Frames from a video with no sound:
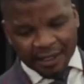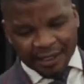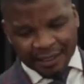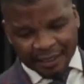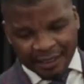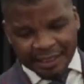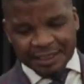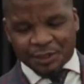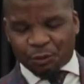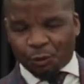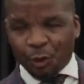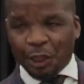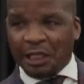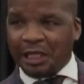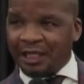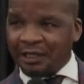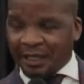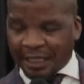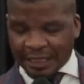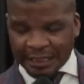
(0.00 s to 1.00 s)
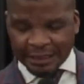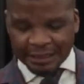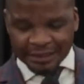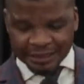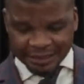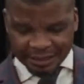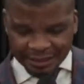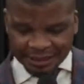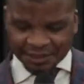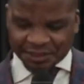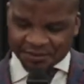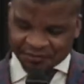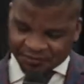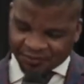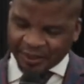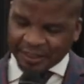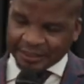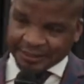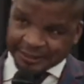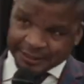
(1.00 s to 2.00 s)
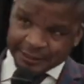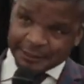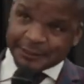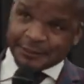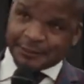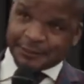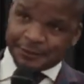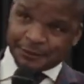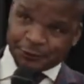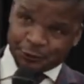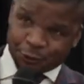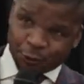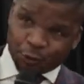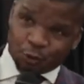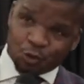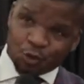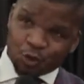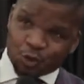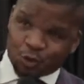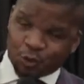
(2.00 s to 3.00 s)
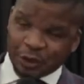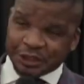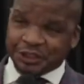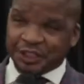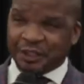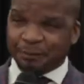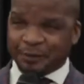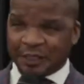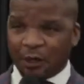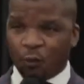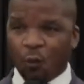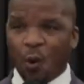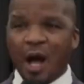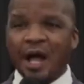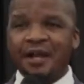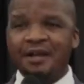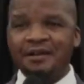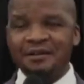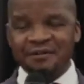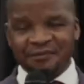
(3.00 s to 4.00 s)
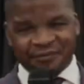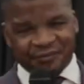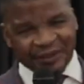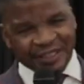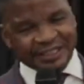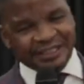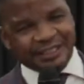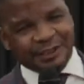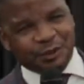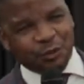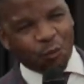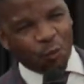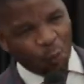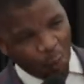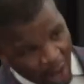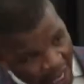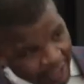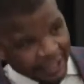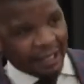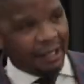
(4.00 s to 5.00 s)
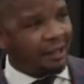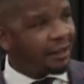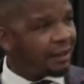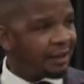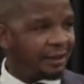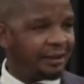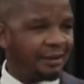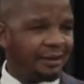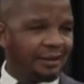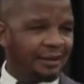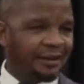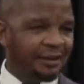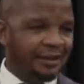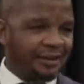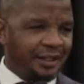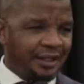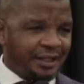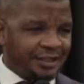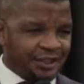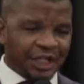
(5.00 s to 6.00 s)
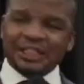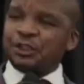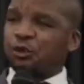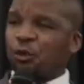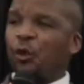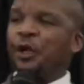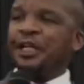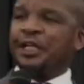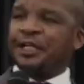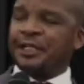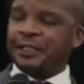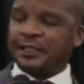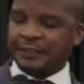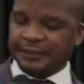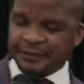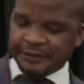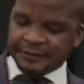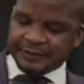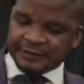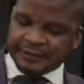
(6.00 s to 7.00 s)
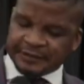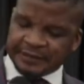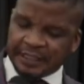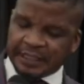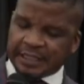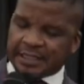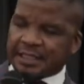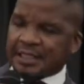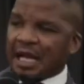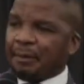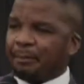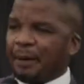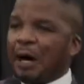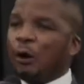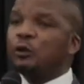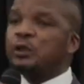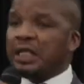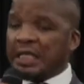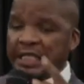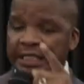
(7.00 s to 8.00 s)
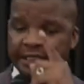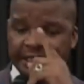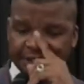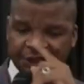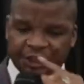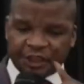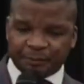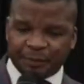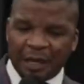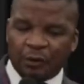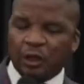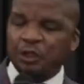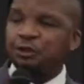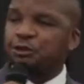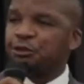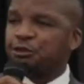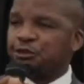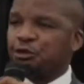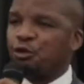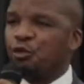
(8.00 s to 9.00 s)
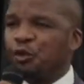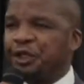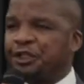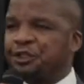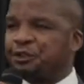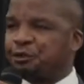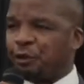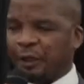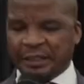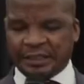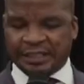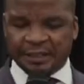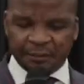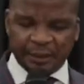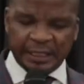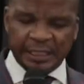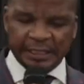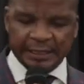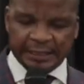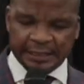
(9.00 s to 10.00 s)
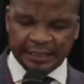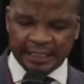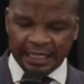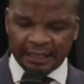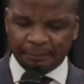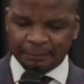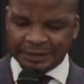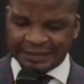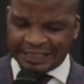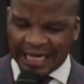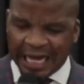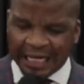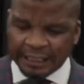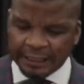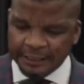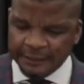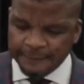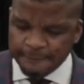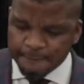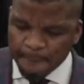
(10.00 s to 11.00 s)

Let's quickly read this verse, Joshua chapter 1, verse 1. Just quick. It's about leadership. I want to do it 20 minutes and I'm done.